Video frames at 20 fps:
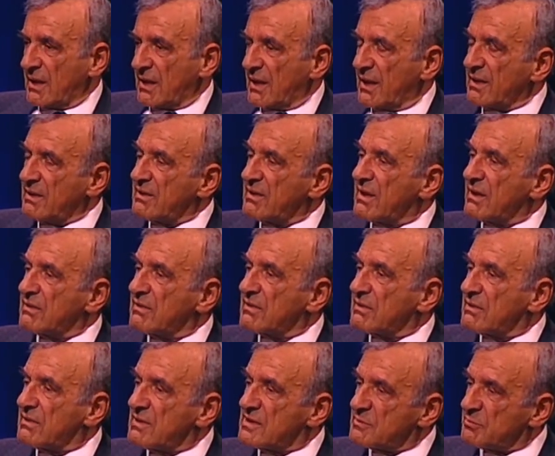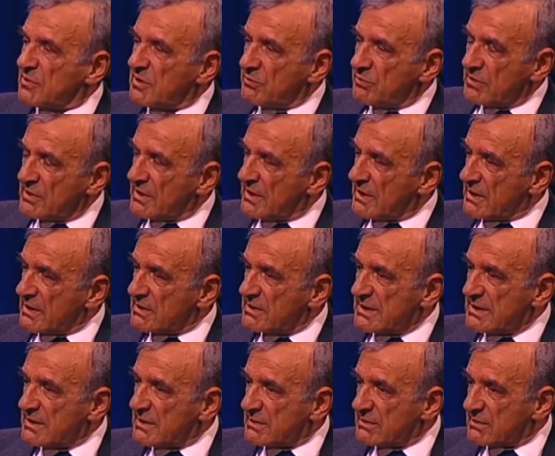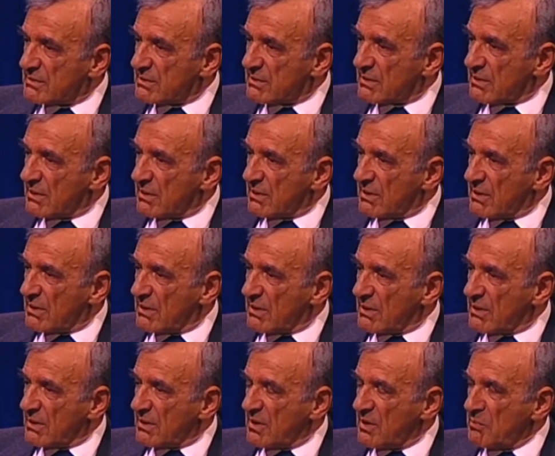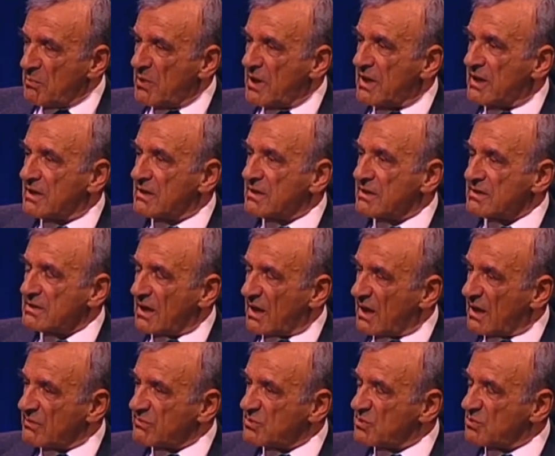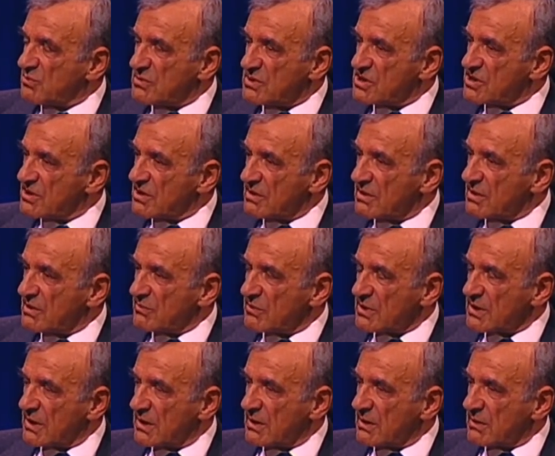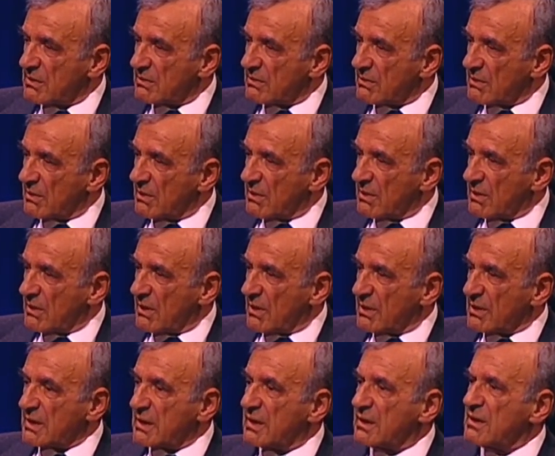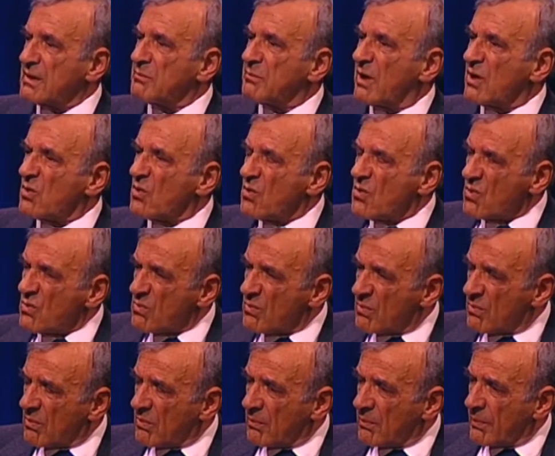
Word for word: And yet, these people there did it. A million and a half Jewish children were killed. Killed by whom?